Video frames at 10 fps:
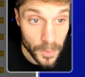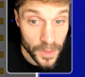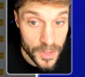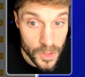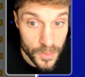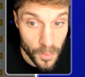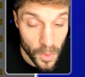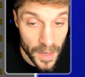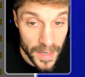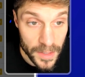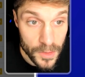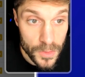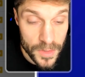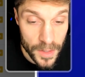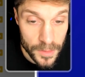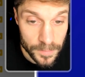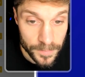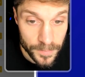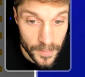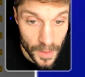we're going to search for a newsletter. I'm
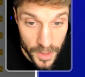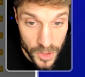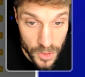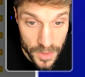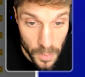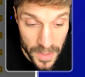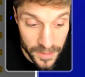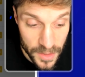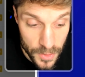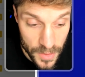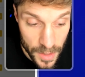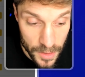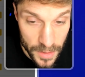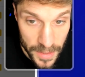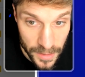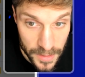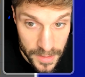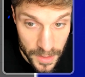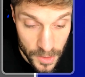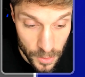going to choose the weekly newsletter, hit
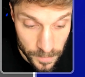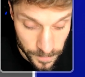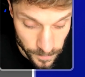continue.